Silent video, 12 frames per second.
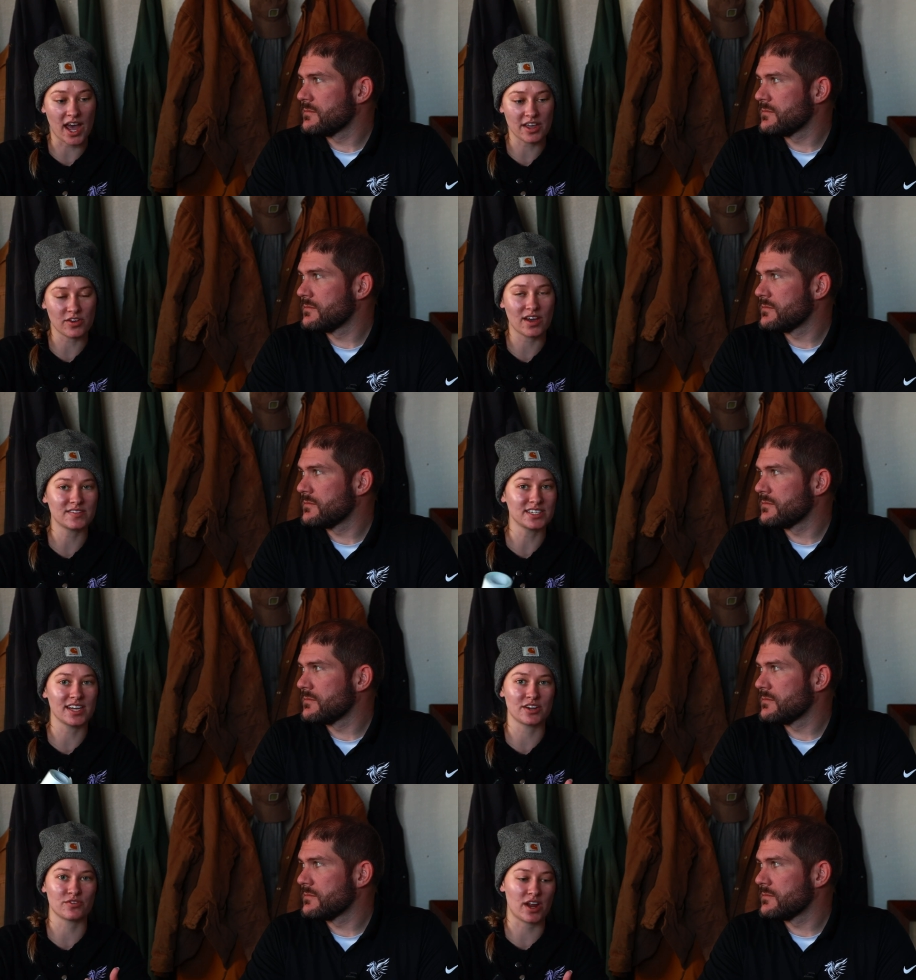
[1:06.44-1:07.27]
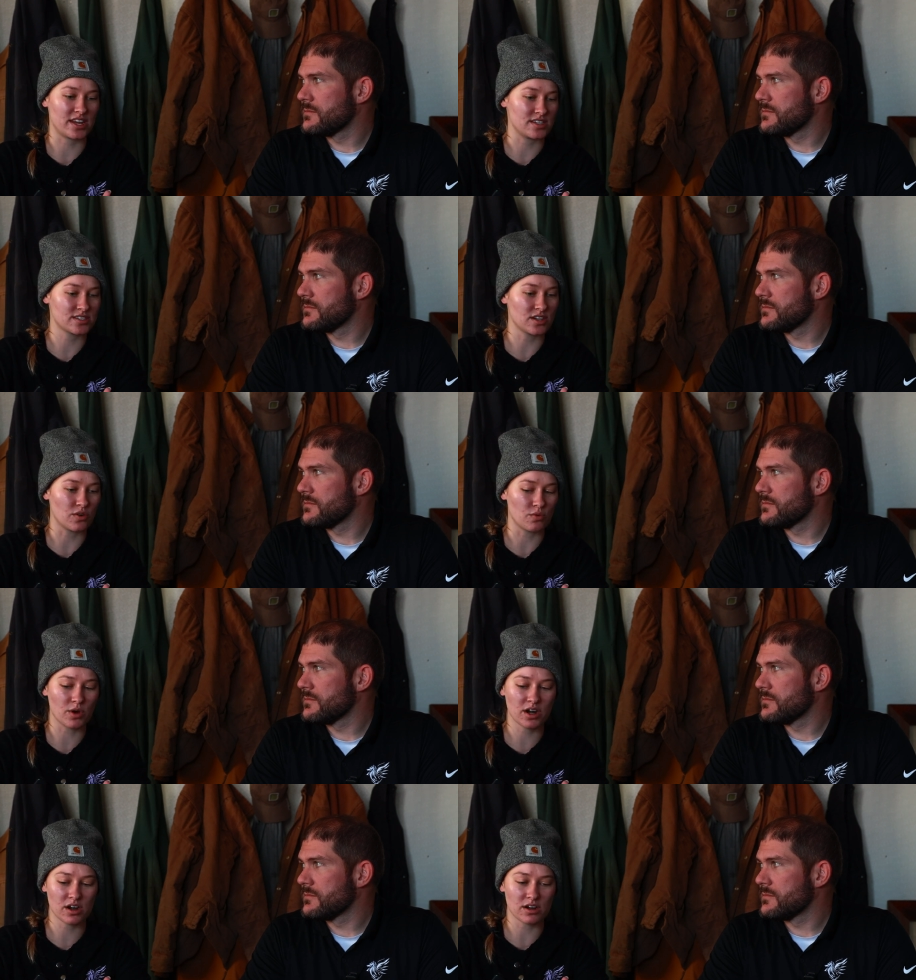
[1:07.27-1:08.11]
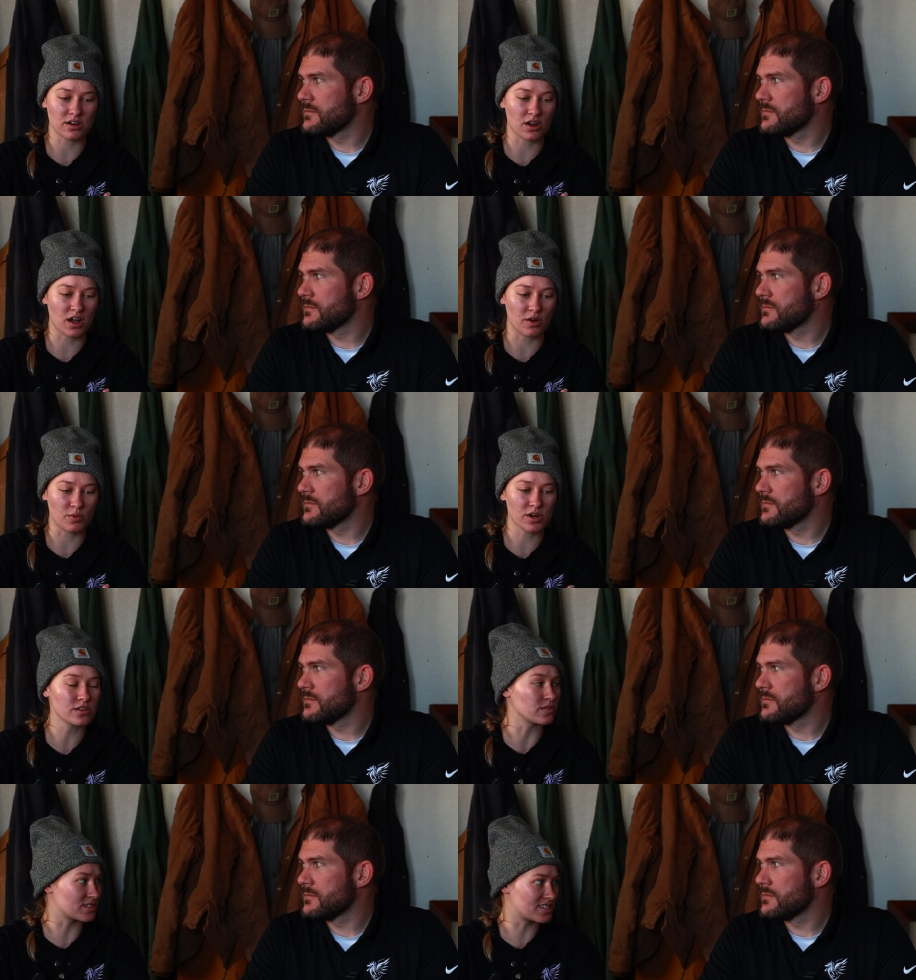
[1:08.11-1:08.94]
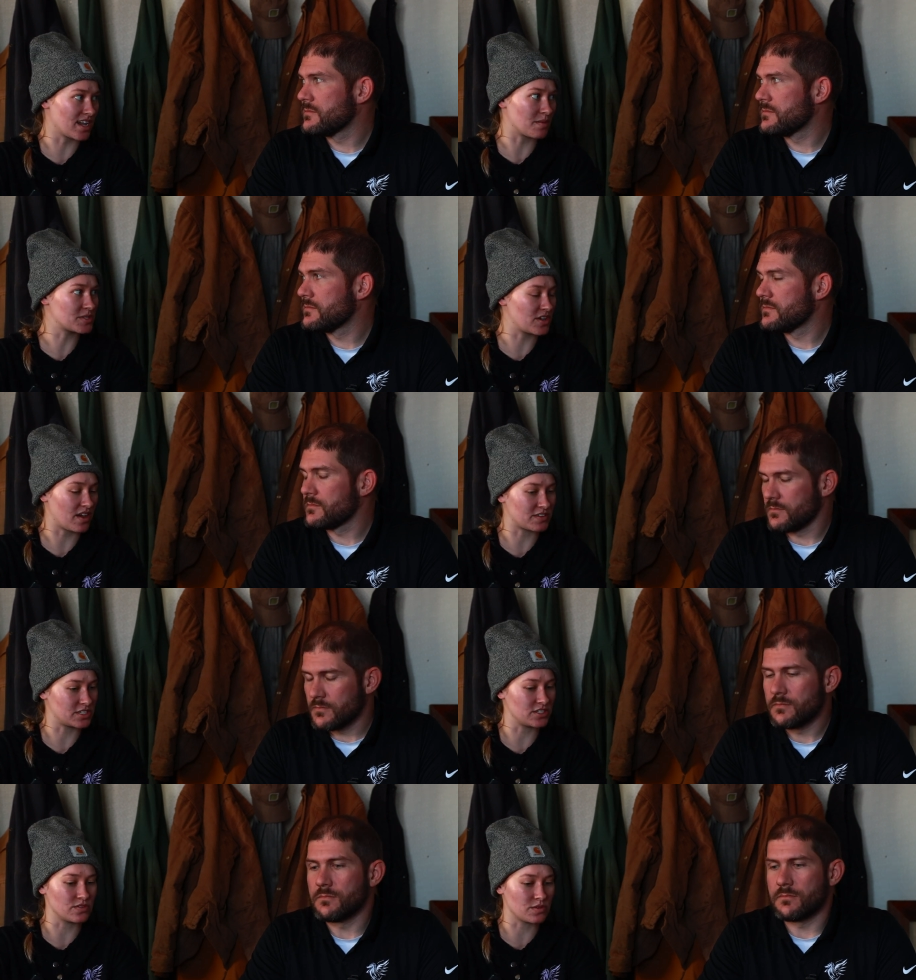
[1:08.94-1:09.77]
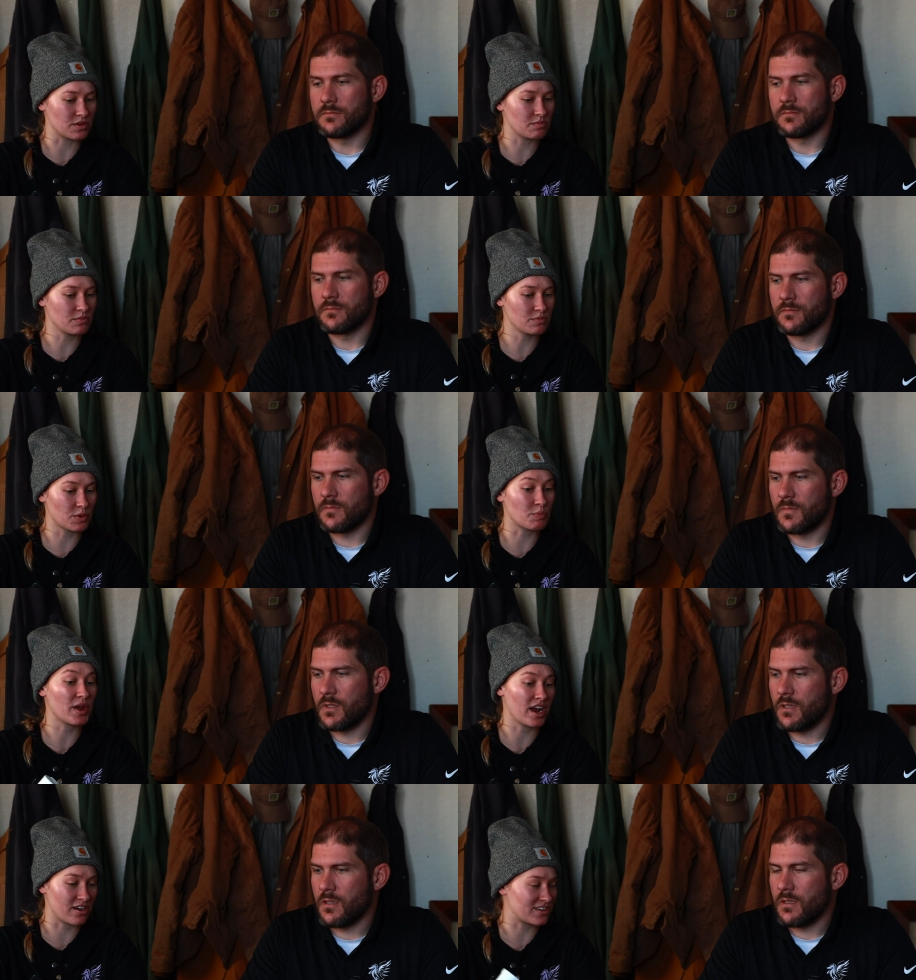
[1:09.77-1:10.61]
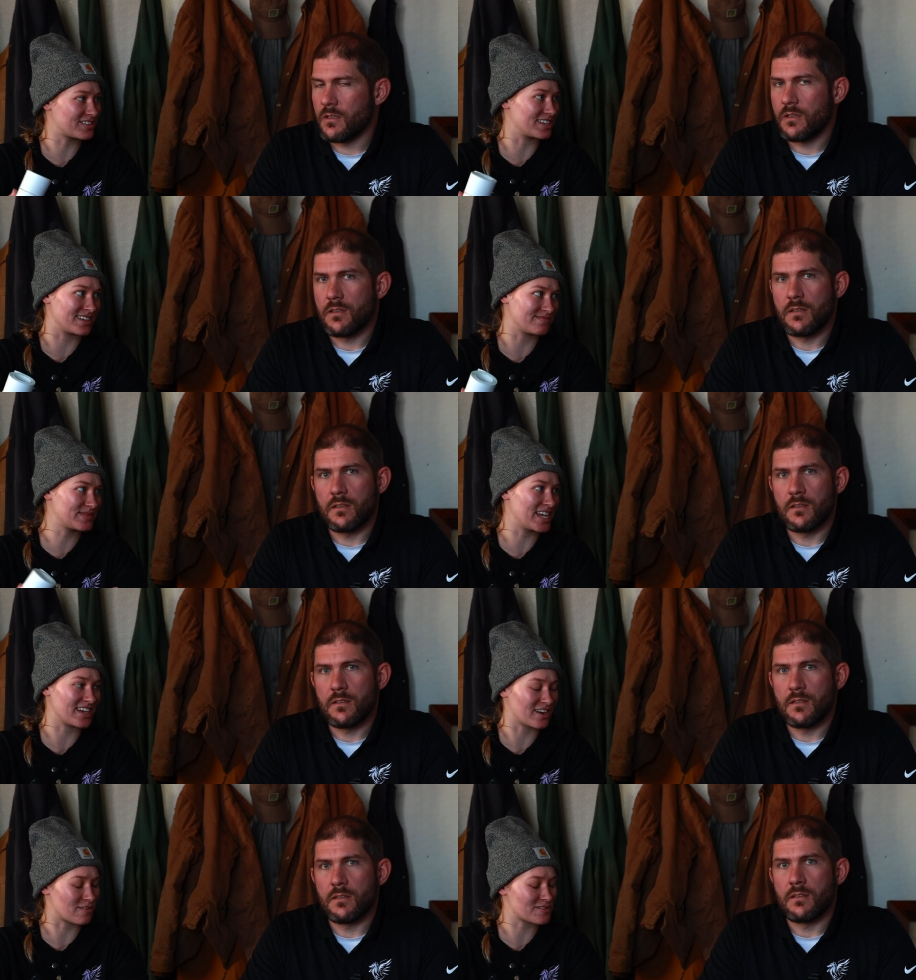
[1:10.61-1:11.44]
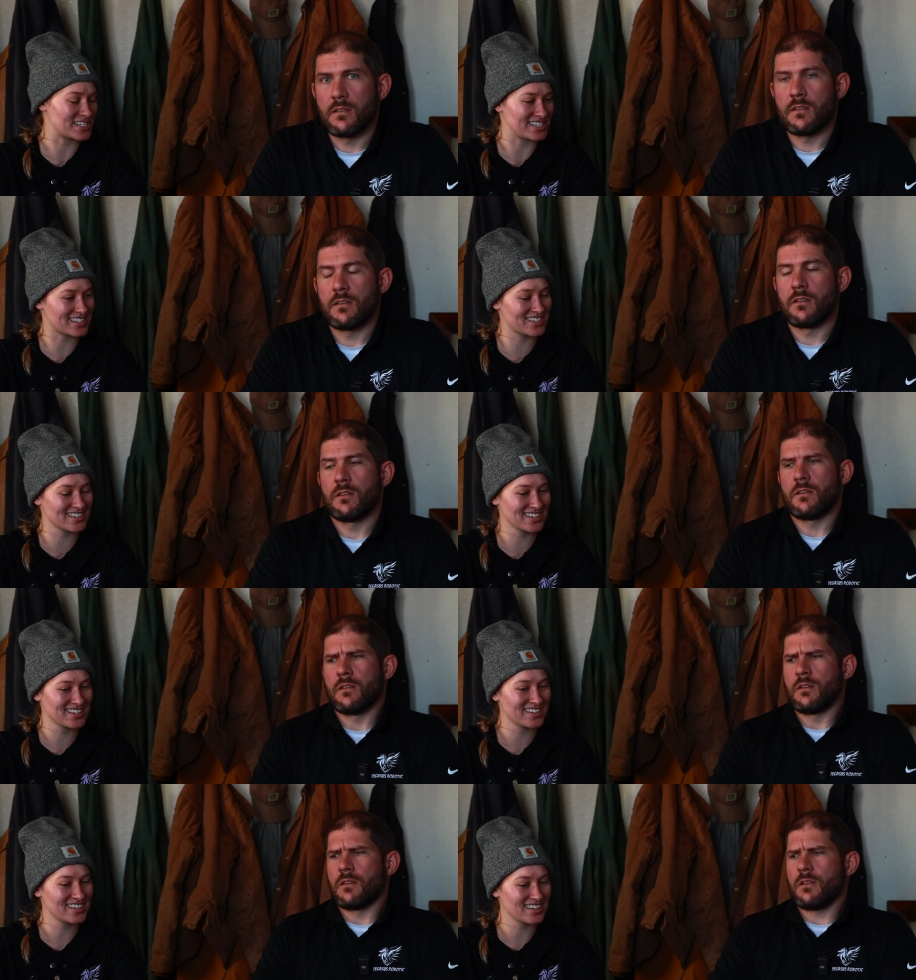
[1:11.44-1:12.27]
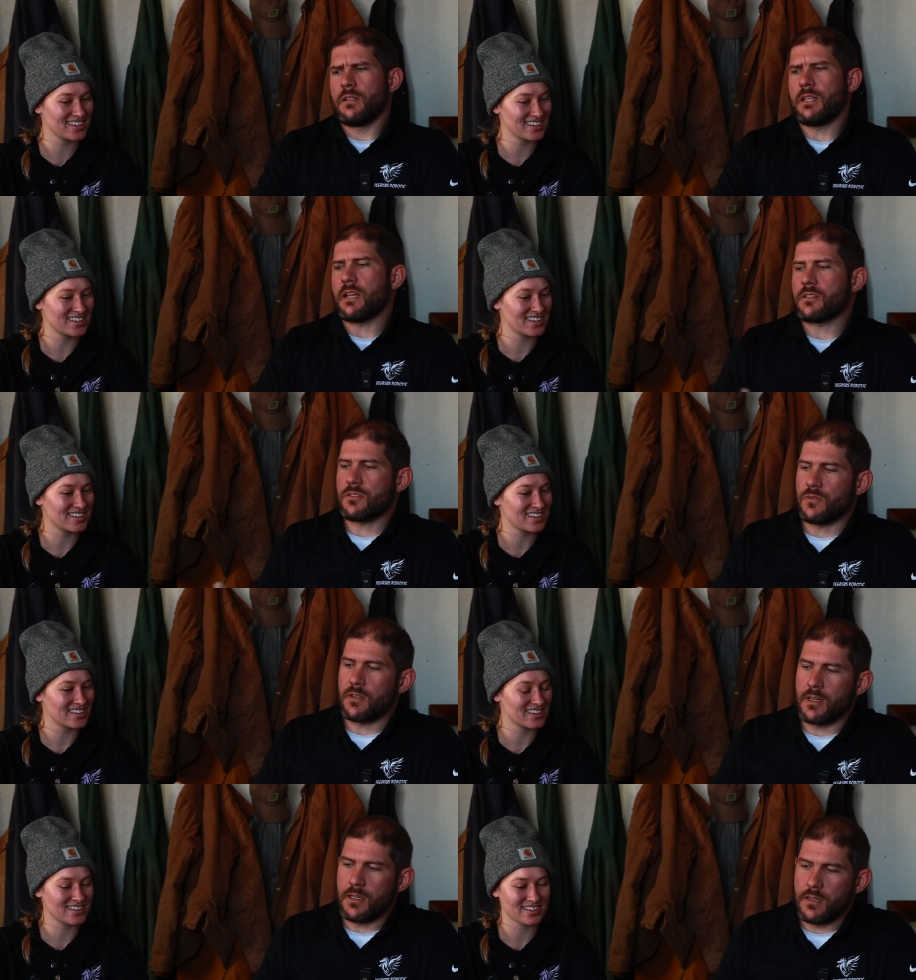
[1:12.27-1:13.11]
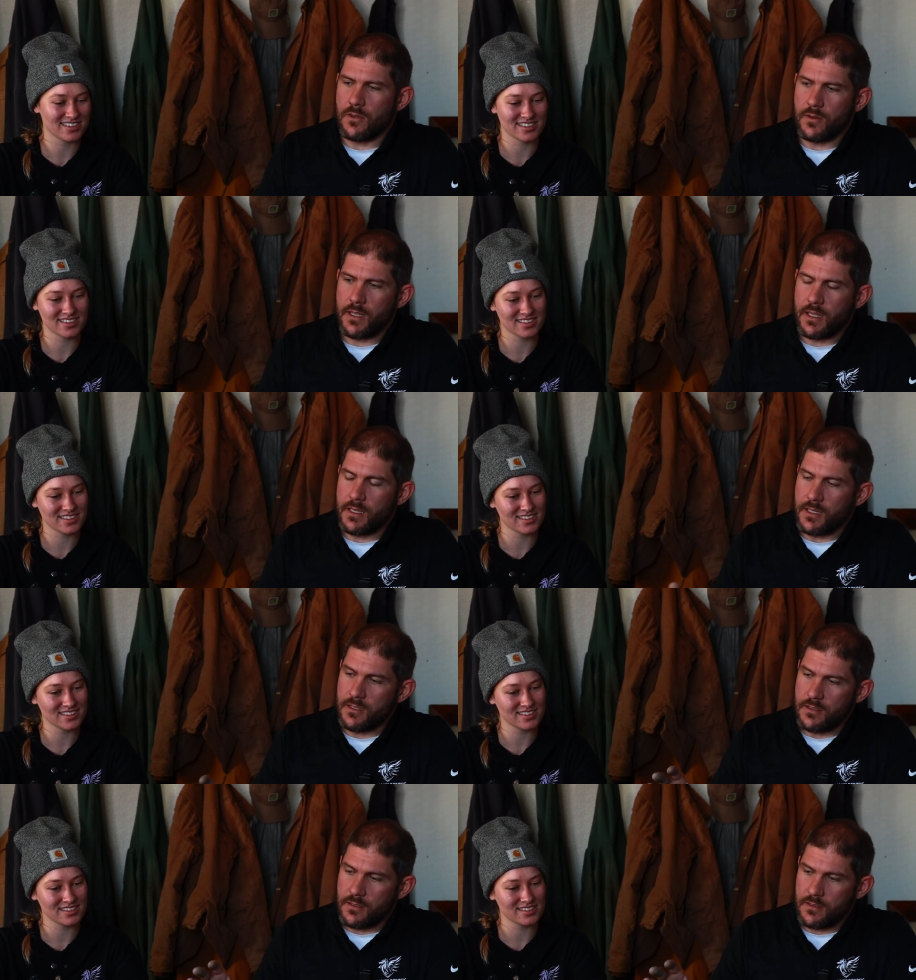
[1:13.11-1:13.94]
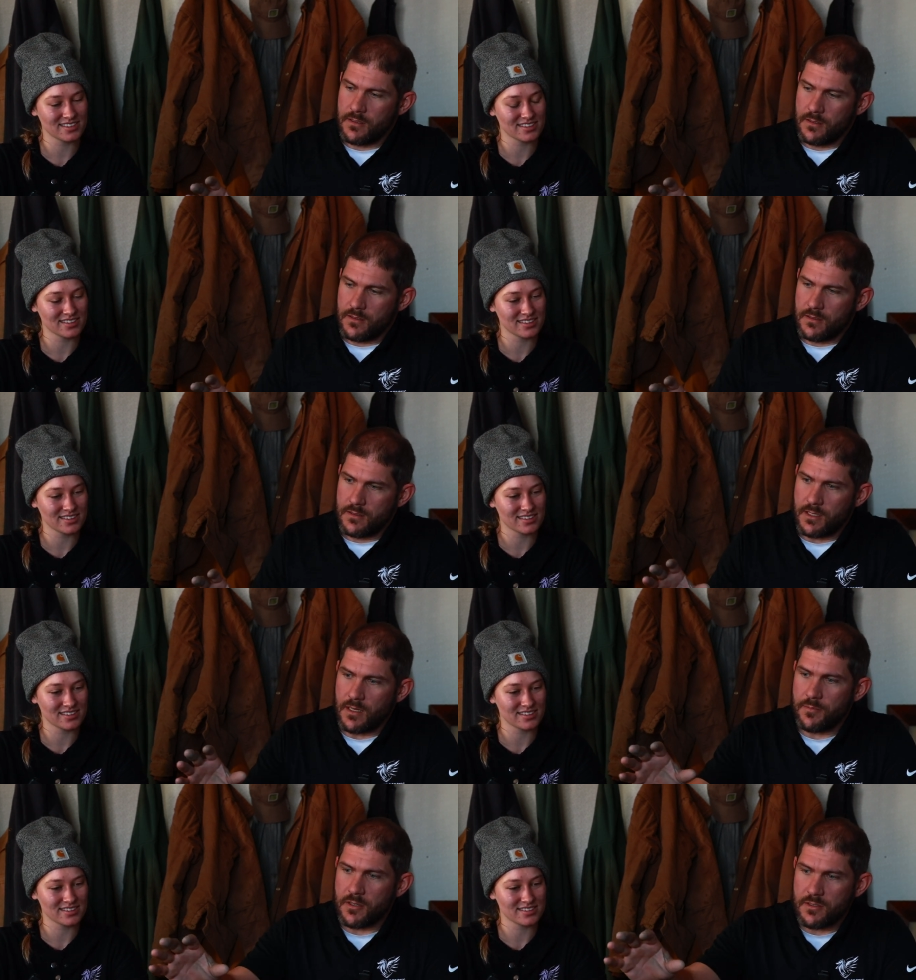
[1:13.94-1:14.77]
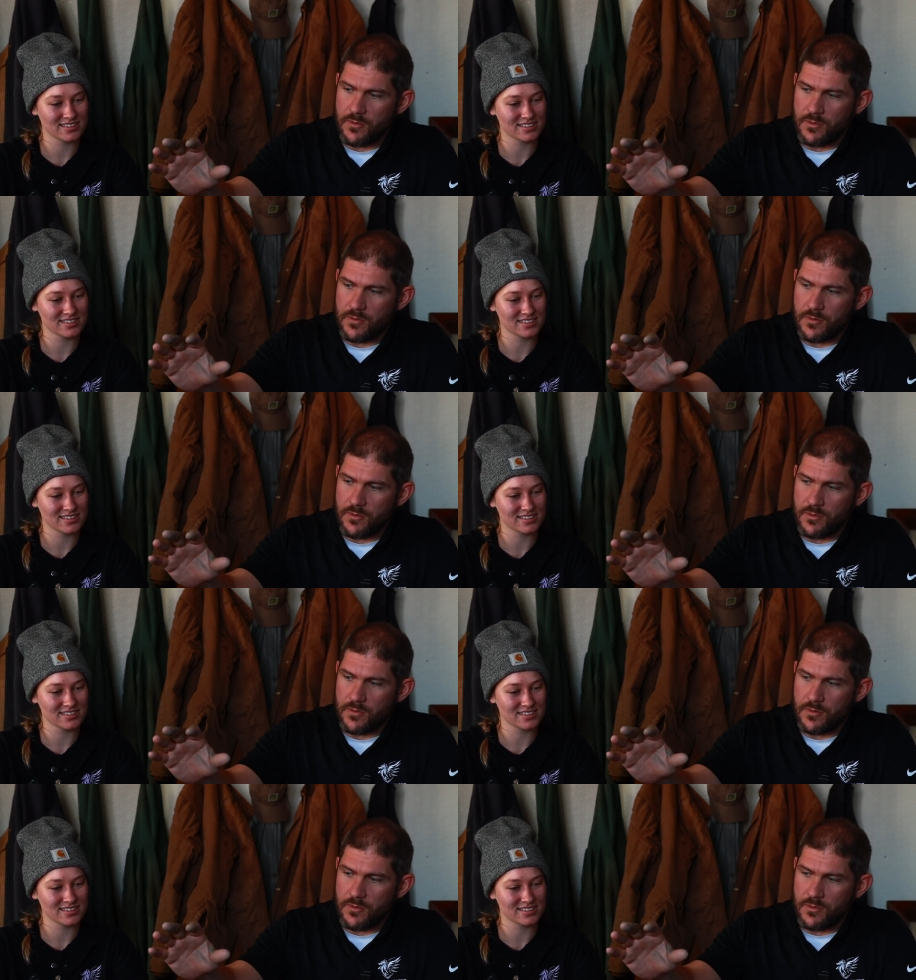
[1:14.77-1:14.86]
Speaker 1: that, you have to get it ready. So what are, uh, what are those steps you have to do to prepare it to take in our receipts?
Speaker 2: Yeah, so we're gonna go ahead and set up our